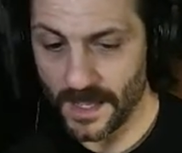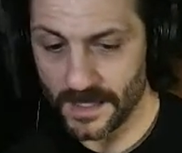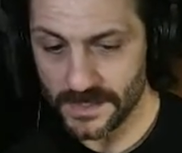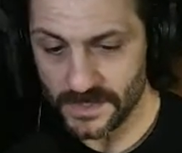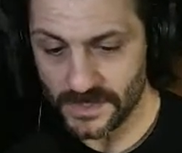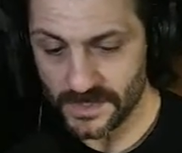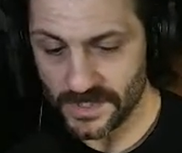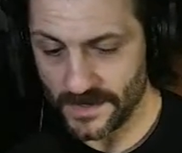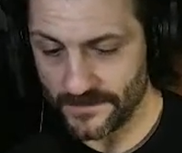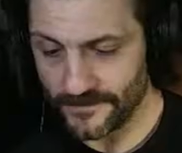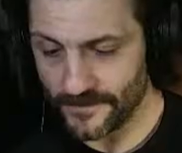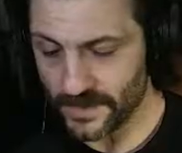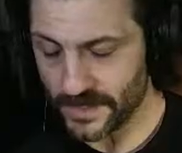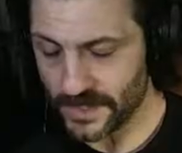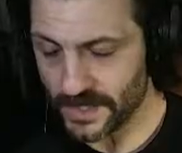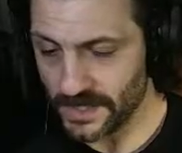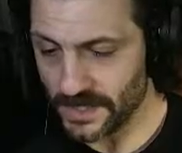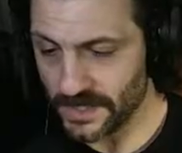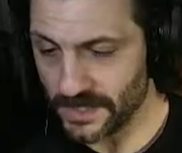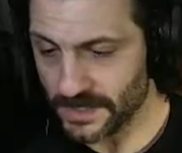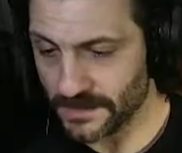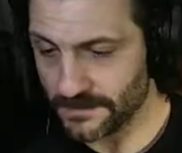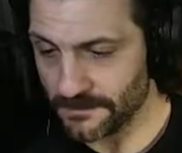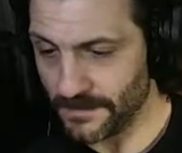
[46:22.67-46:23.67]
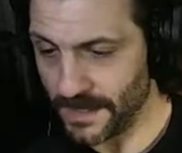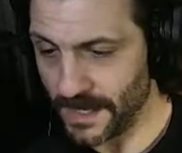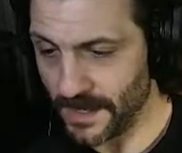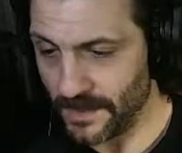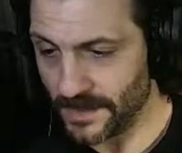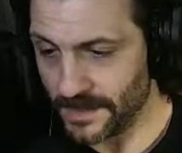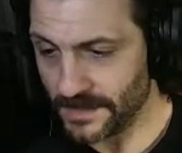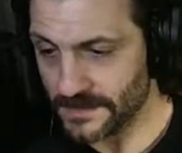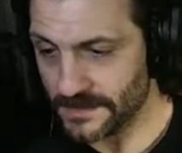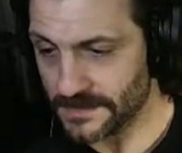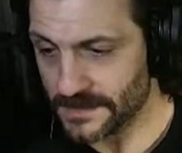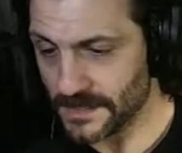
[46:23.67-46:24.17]
Jennifer Cook
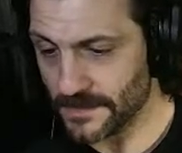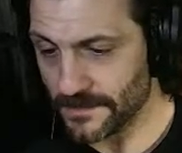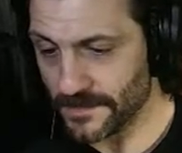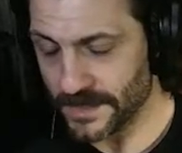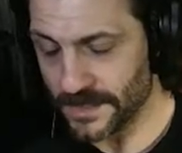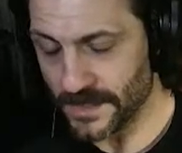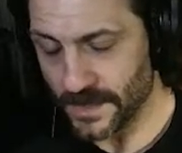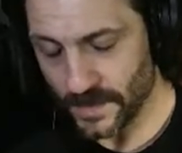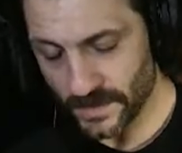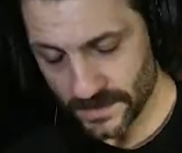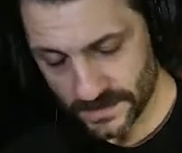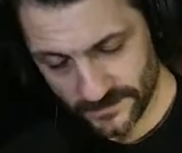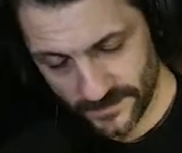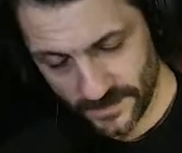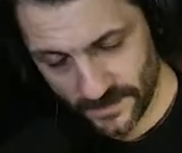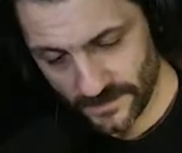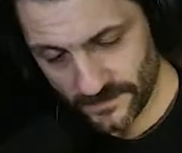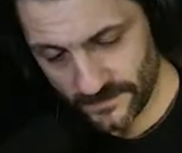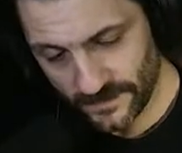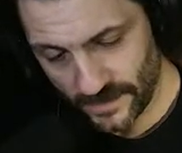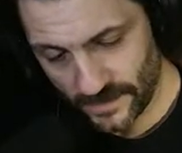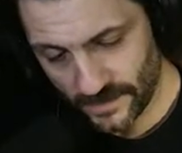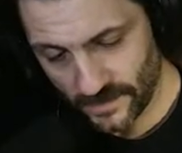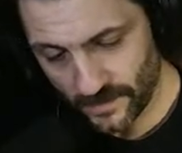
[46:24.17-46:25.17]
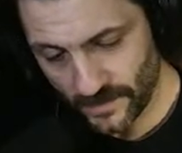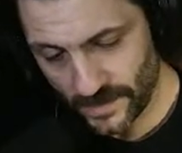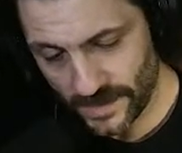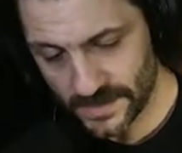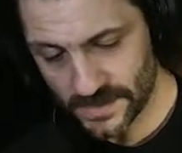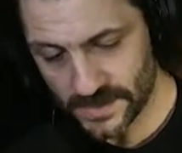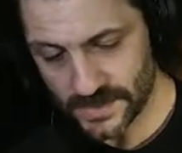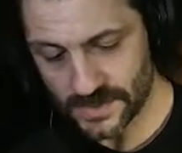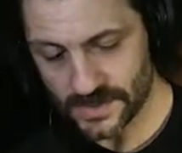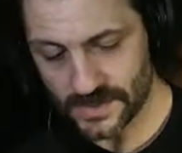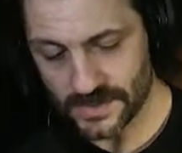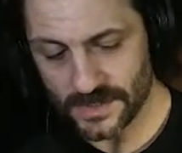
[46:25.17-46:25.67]
married somebody who was very, very
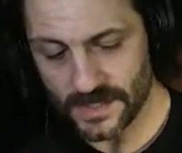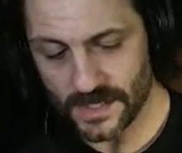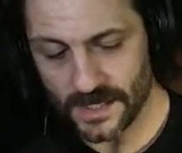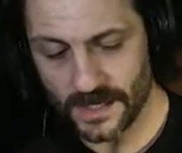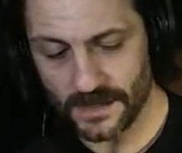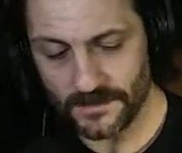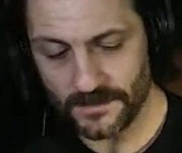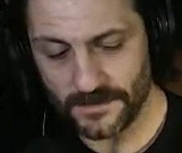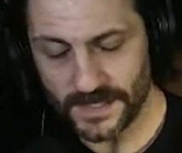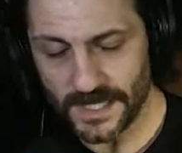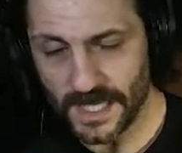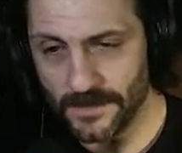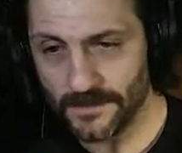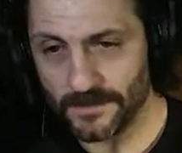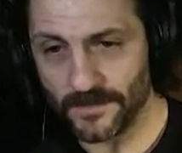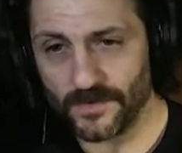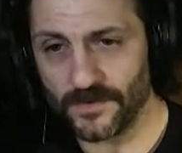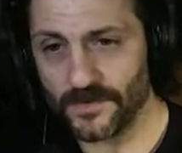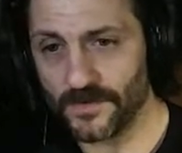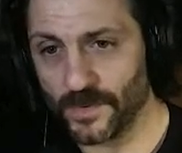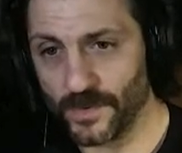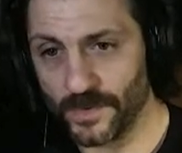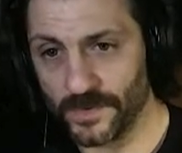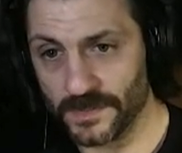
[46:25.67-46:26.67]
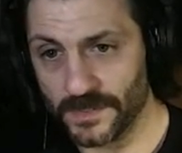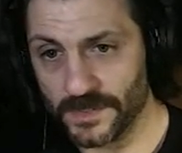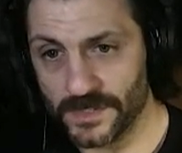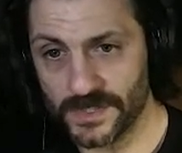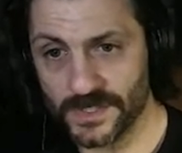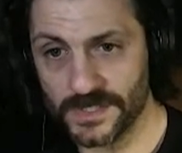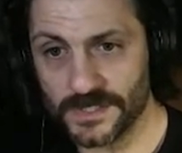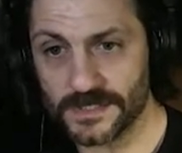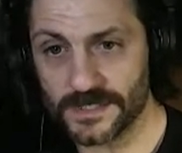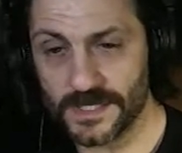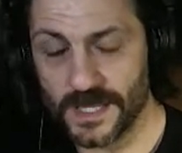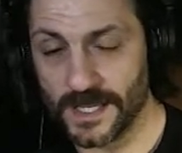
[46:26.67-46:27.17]
rich, became very
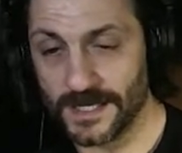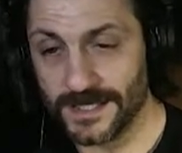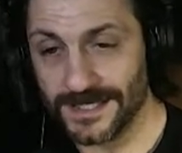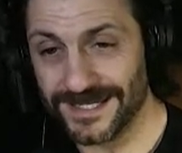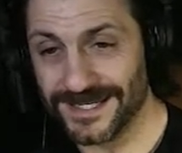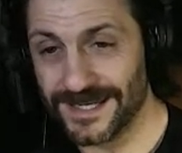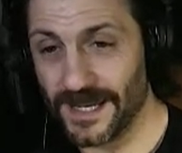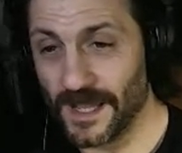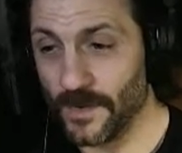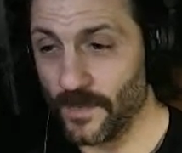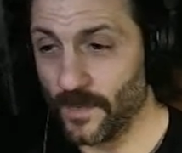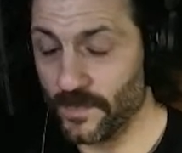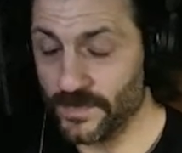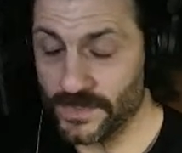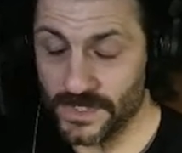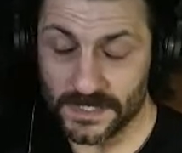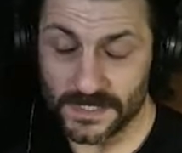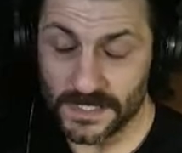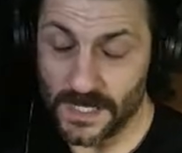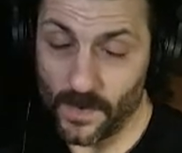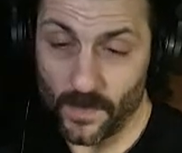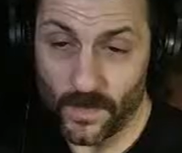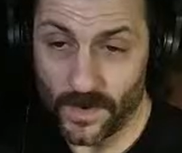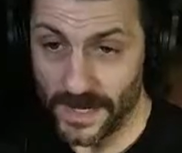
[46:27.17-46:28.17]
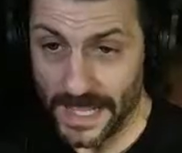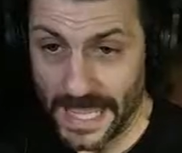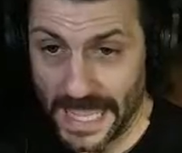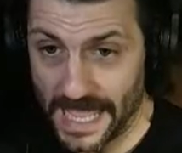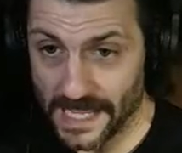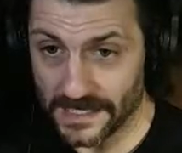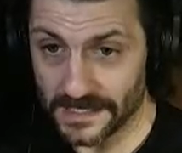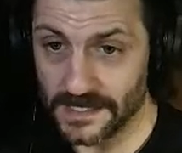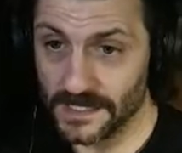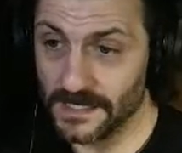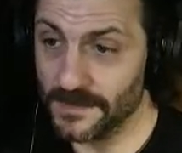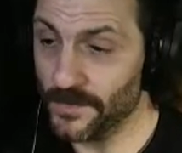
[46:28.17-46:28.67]
religious, and does not want to
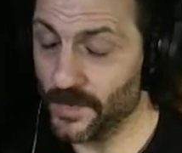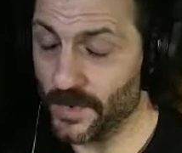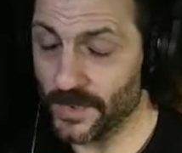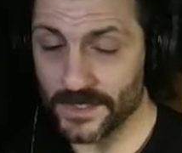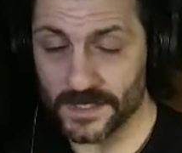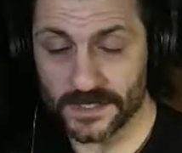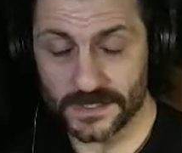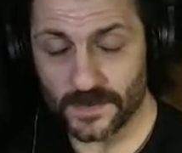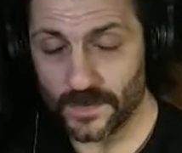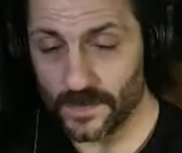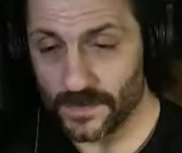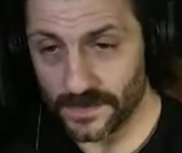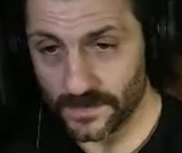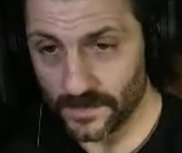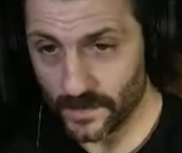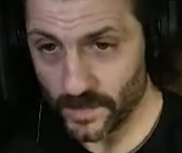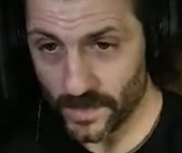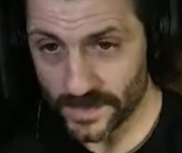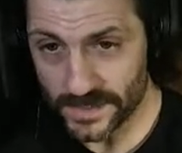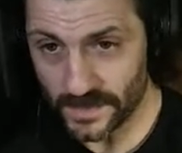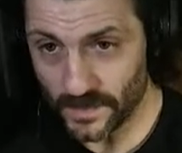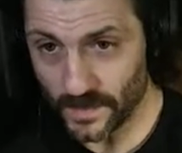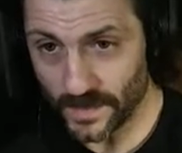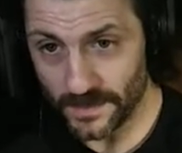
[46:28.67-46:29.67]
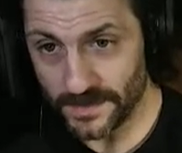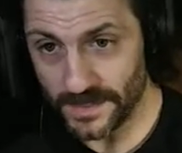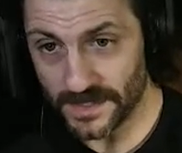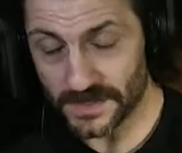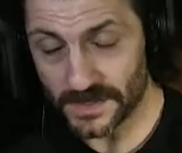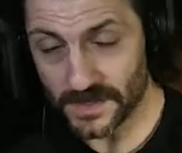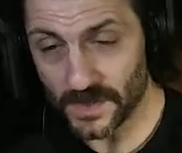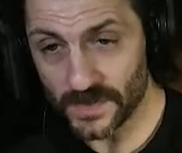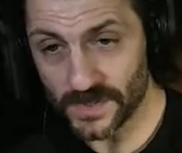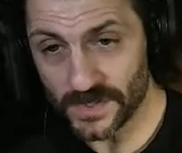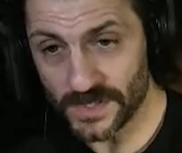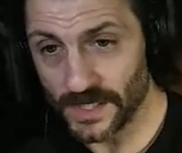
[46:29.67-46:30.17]
act anymore, doesn't want to be
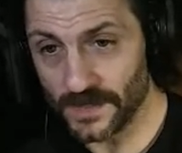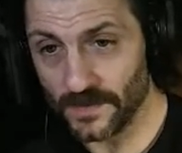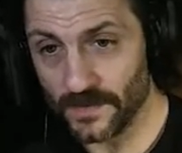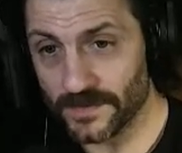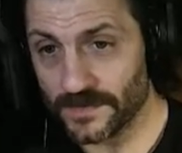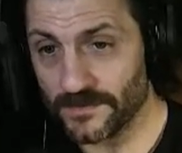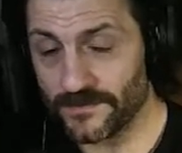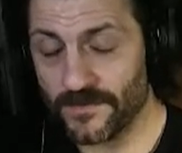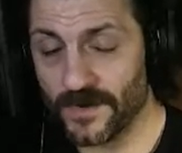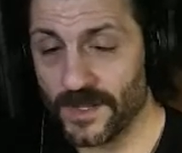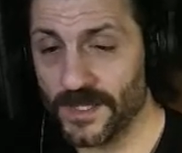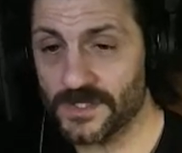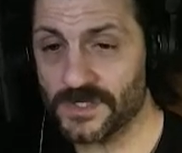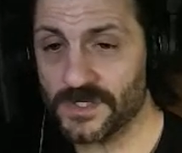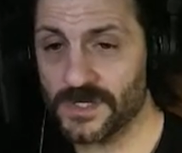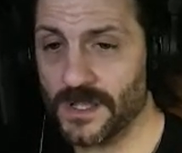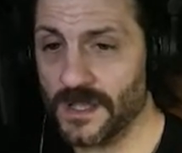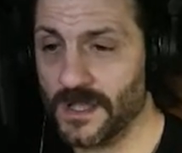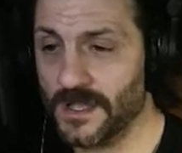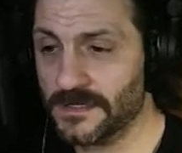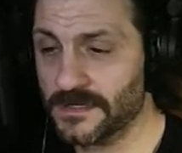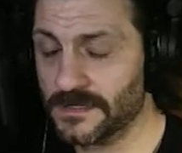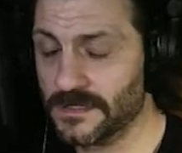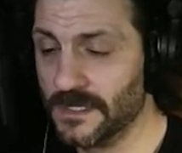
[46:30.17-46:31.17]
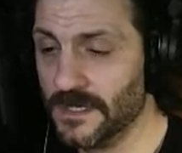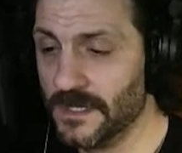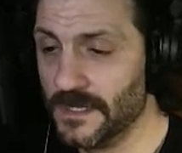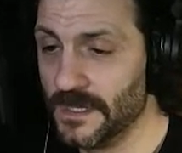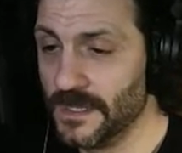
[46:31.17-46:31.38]
associated with the franchise.